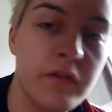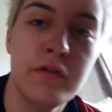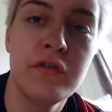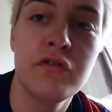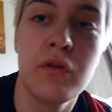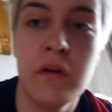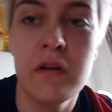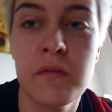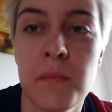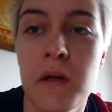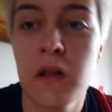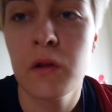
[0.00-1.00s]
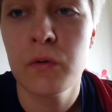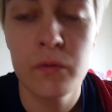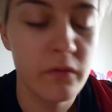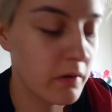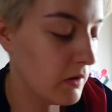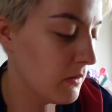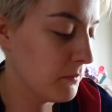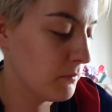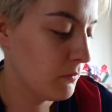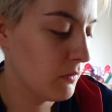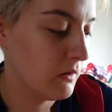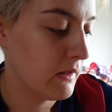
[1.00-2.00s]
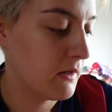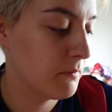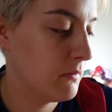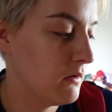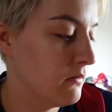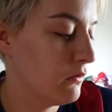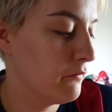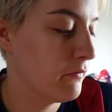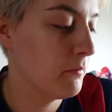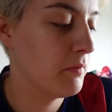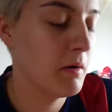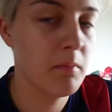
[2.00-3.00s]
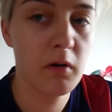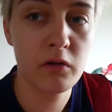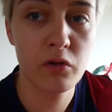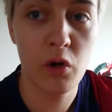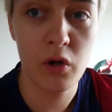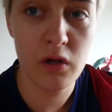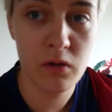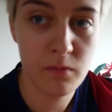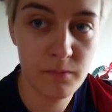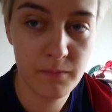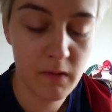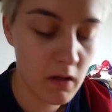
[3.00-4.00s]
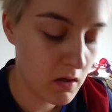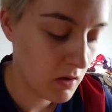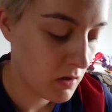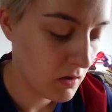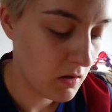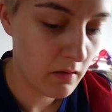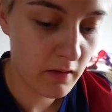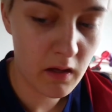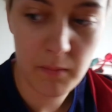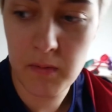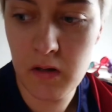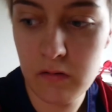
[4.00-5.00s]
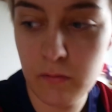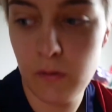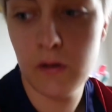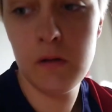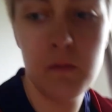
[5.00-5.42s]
just show you my clothes, what like my stuff from Primark now. I think I may as well.